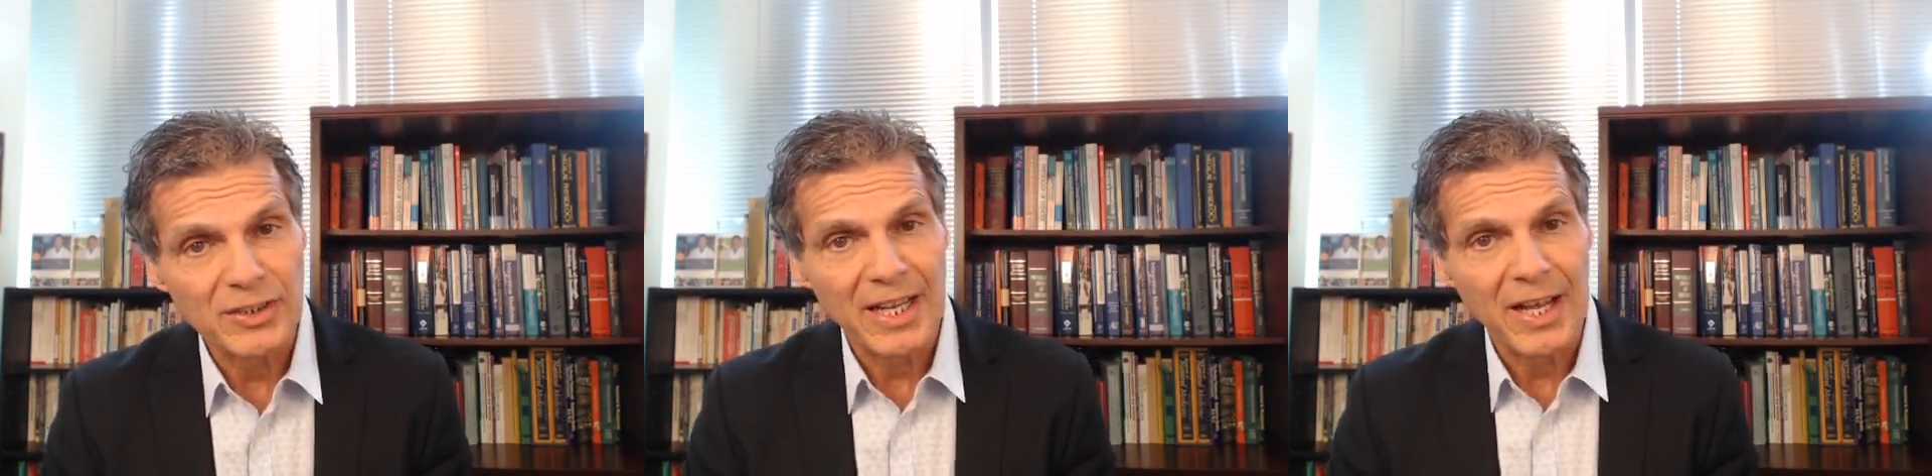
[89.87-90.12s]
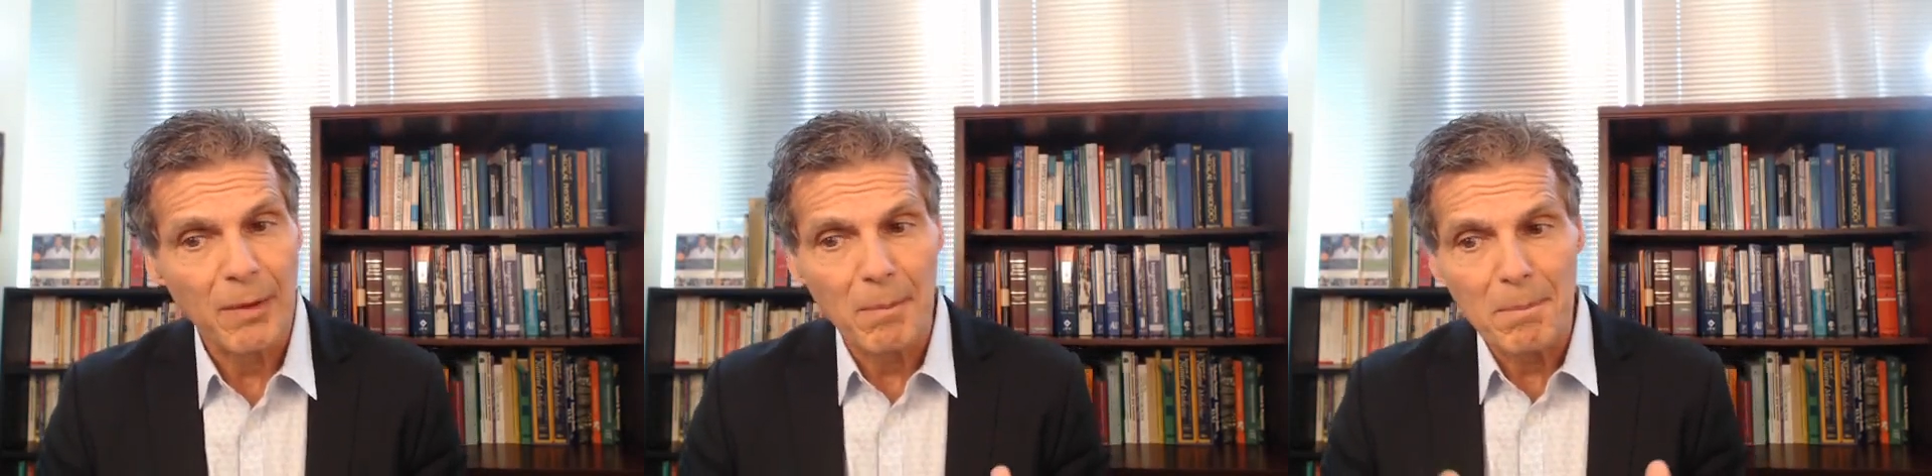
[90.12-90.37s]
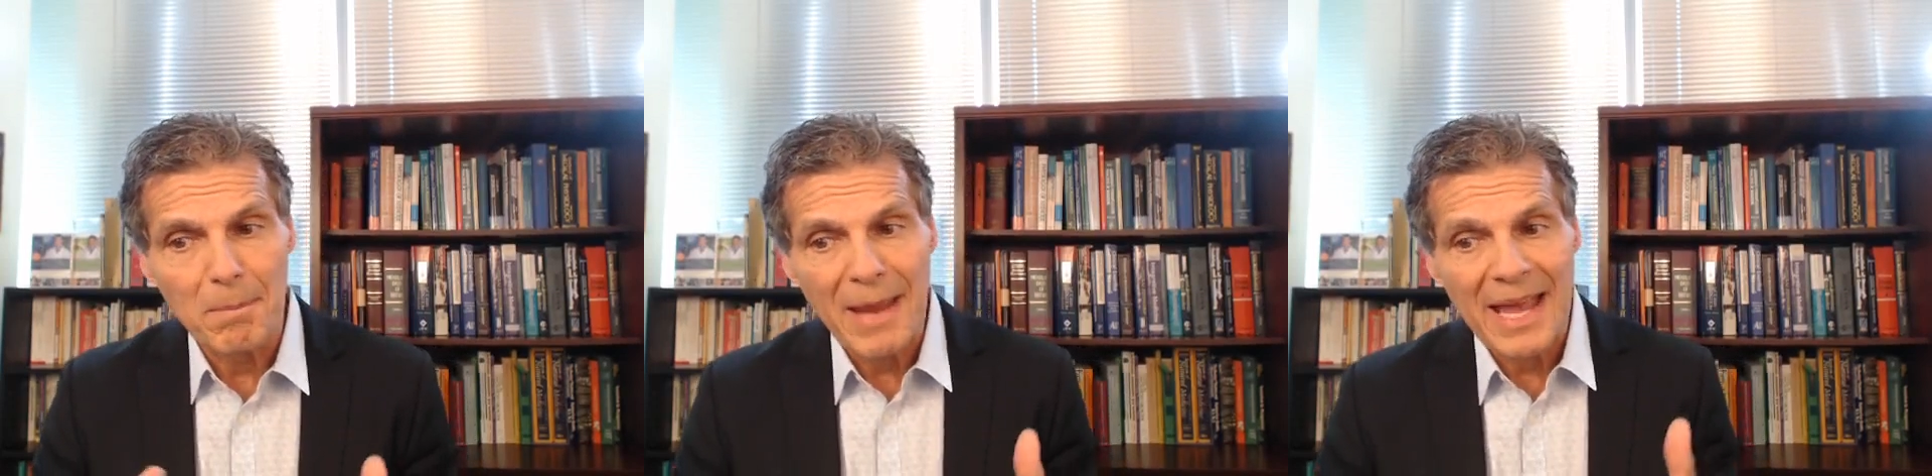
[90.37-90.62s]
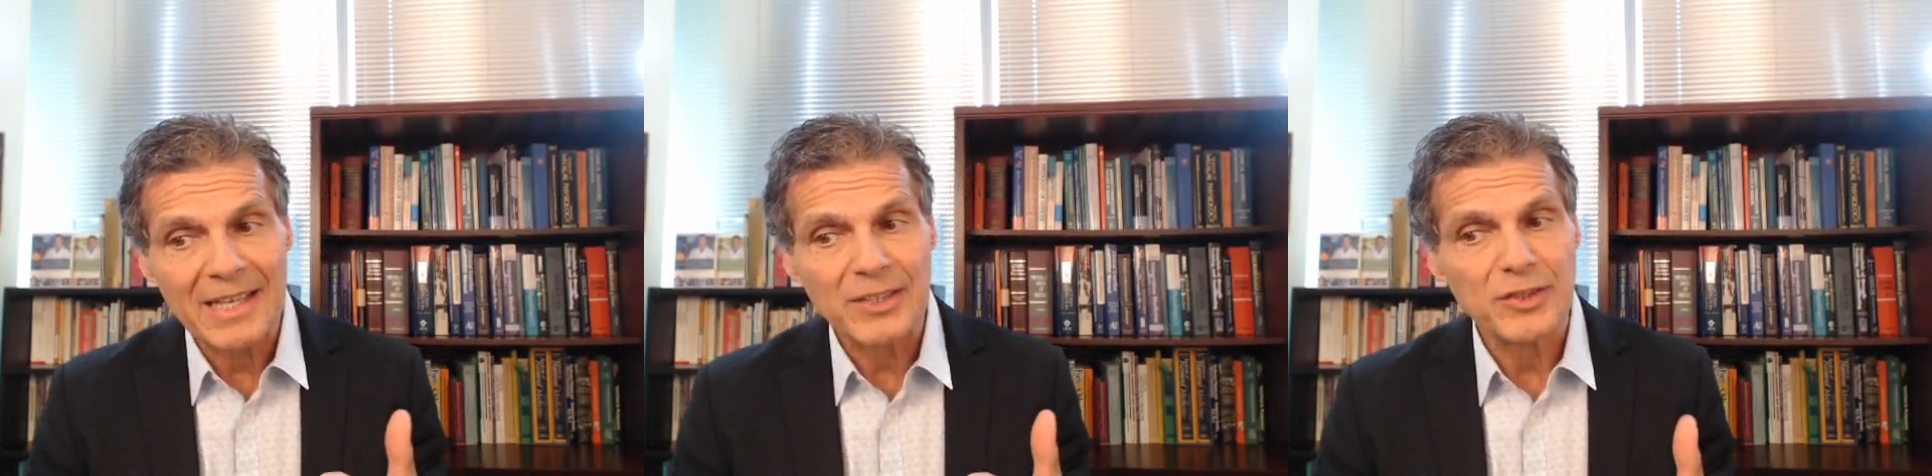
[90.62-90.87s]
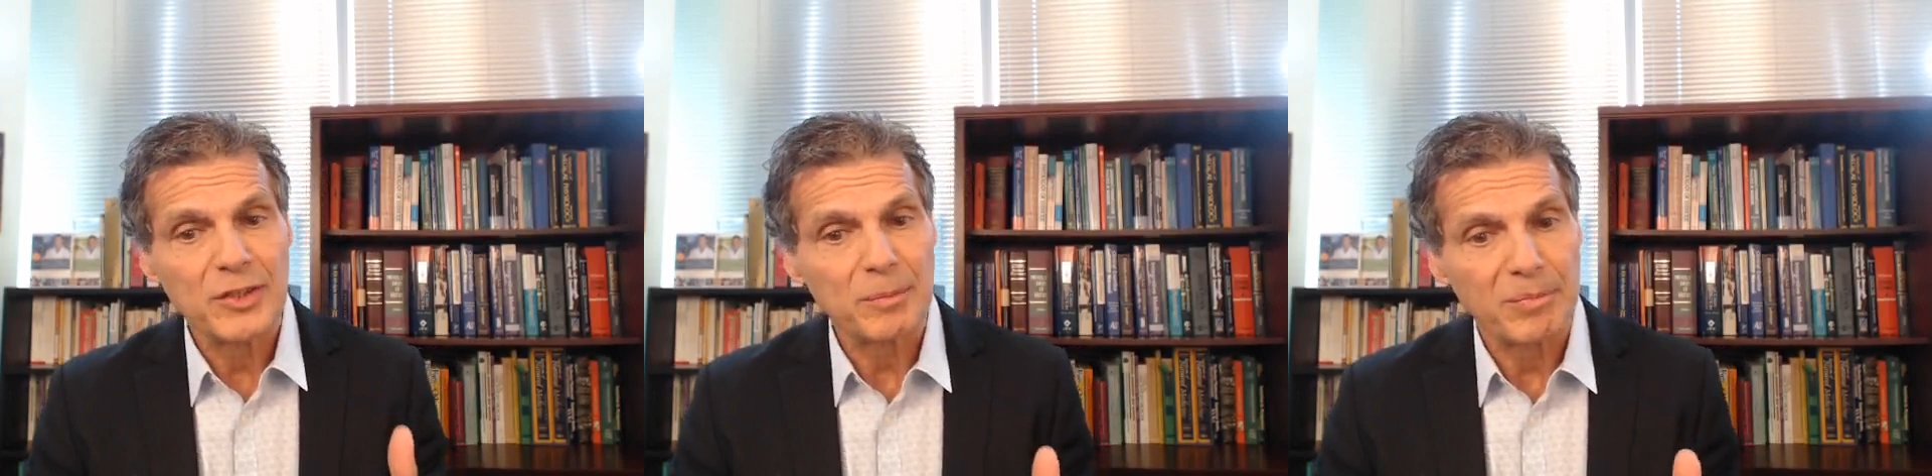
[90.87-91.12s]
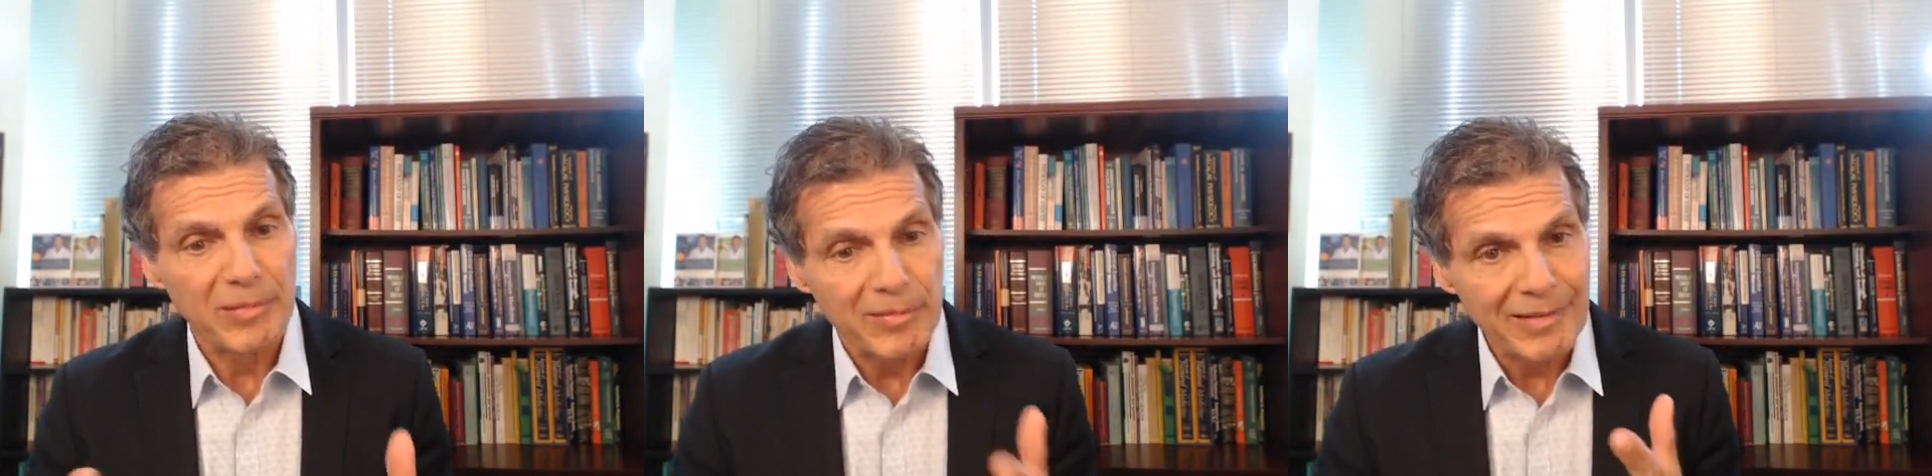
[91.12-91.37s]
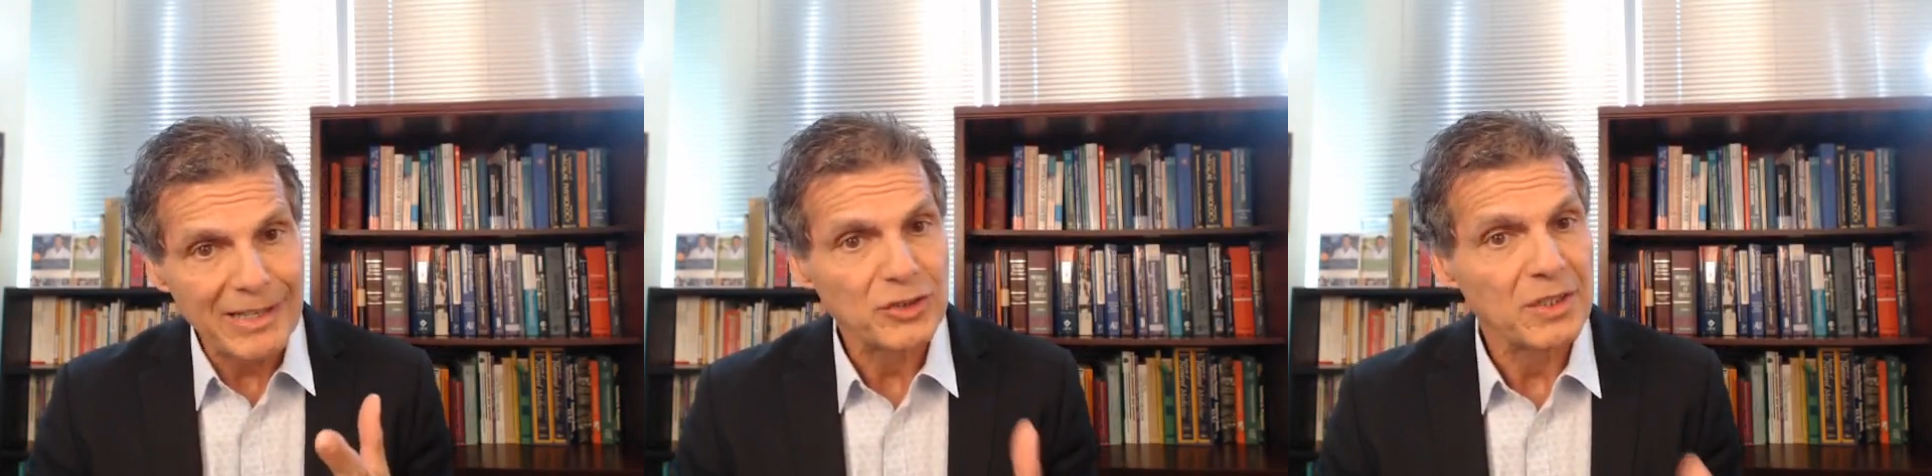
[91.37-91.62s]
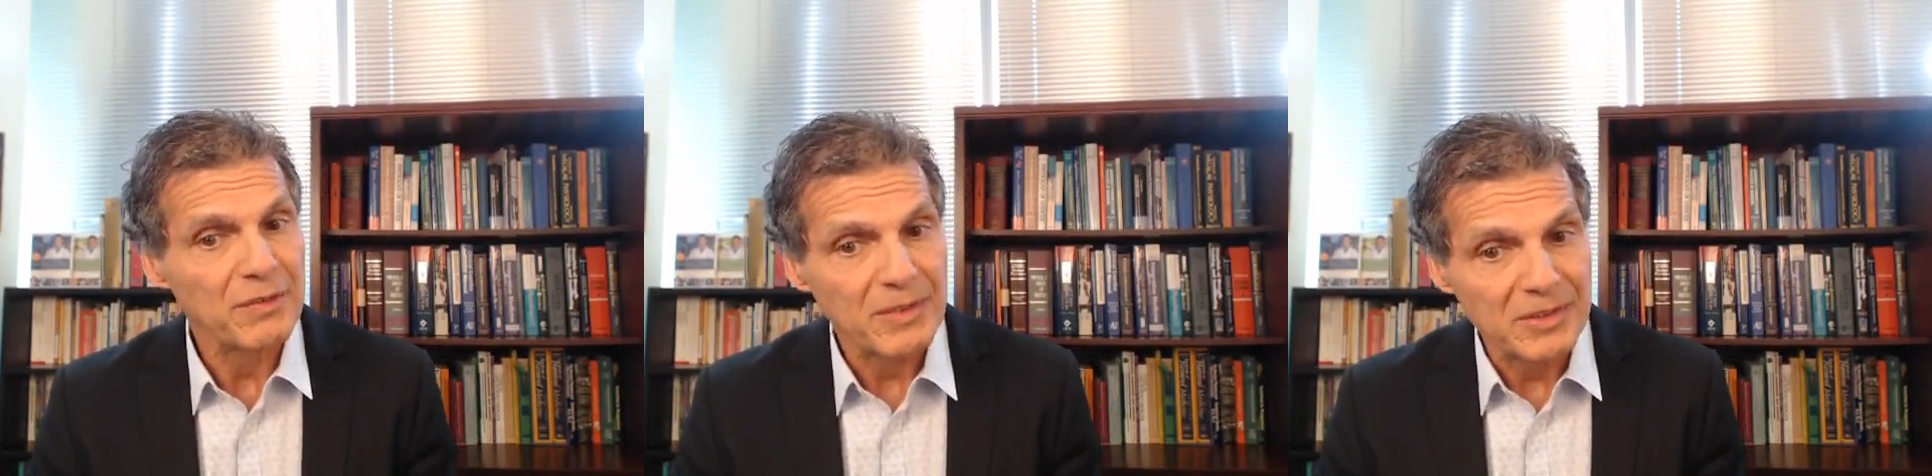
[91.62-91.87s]
to help manage the
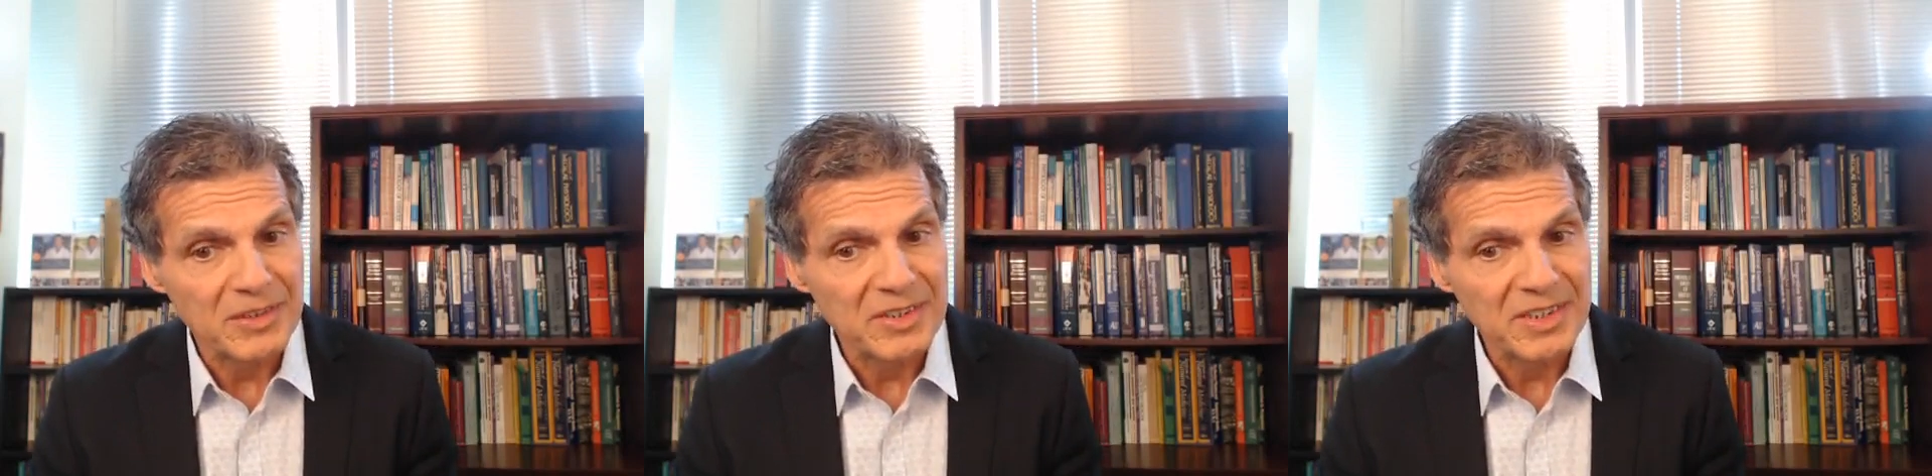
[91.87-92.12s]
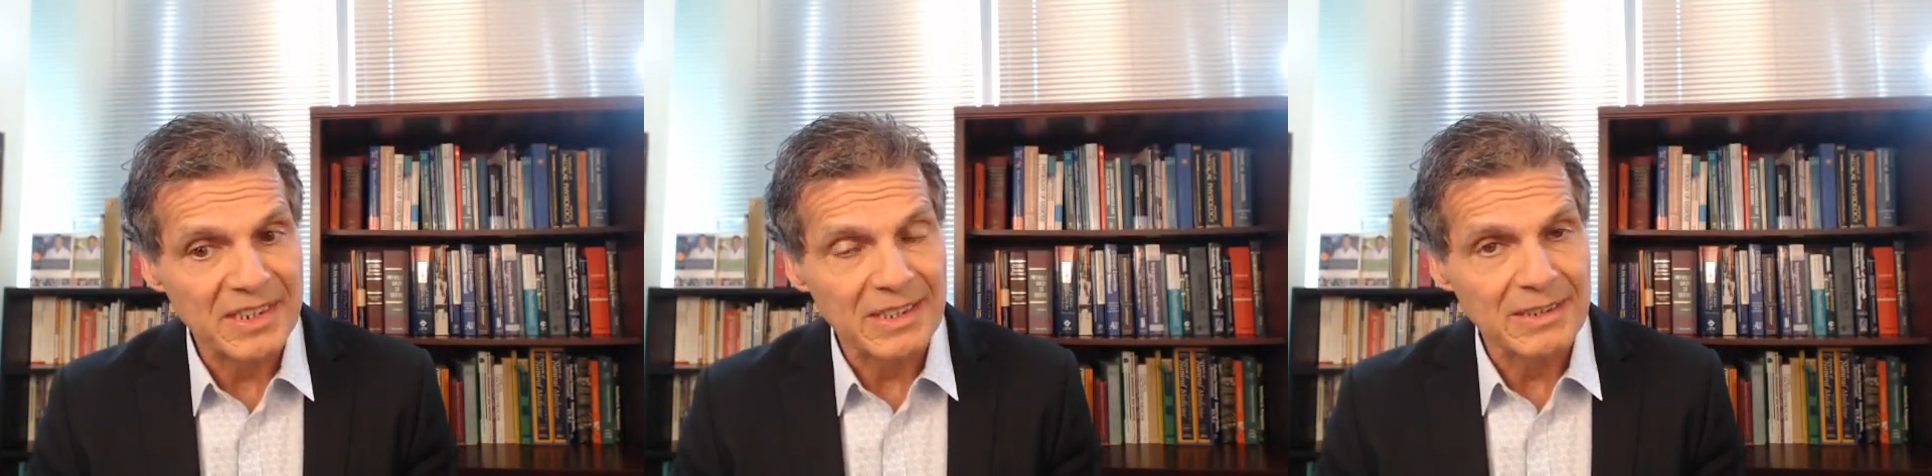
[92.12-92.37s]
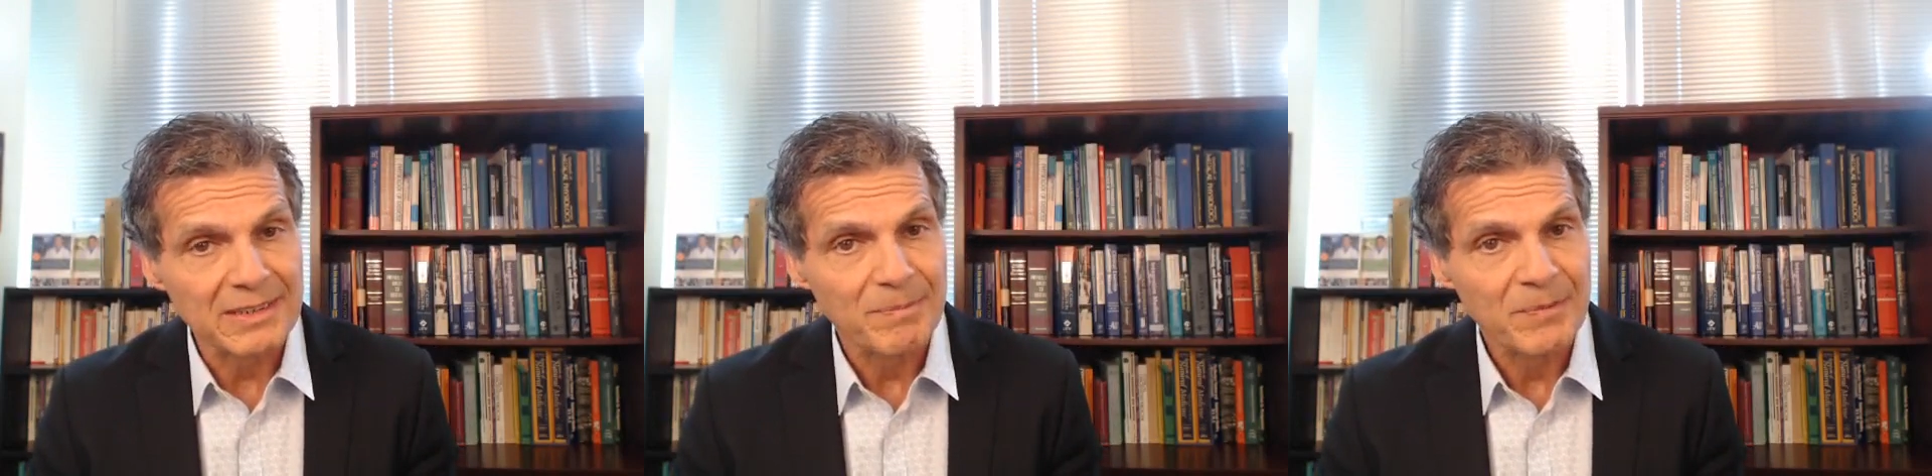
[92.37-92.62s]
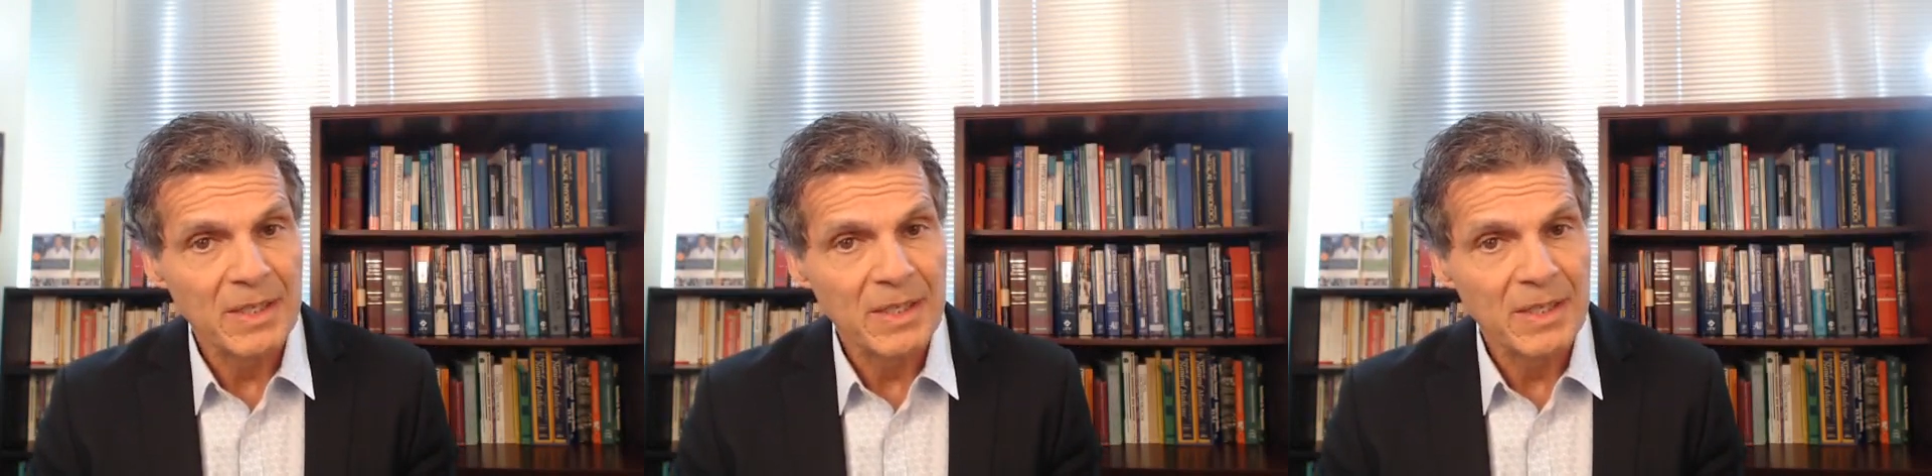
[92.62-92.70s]
progression of their disease